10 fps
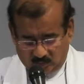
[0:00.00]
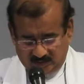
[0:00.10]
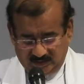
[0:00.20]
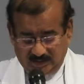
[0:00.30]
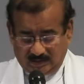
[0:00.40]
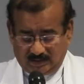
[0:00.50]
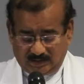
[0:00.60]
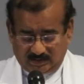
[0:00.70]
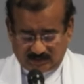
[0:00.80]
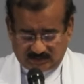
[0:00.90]
Only a
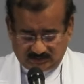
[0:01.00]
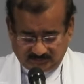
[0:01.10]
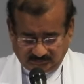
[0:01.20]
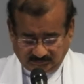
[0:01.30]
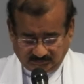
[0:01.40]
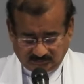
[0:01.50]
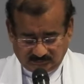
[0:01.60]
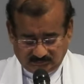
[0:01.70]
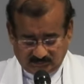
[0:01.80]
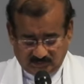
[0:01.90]
heart
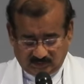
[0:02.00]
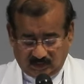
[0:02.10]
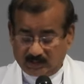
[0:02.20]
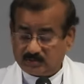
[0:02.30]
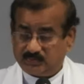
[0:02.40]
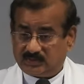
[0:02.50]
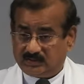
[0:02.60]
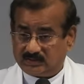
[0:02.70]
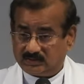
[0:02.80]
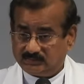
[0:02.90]
and
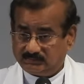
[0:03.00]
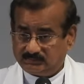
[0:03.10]
spirit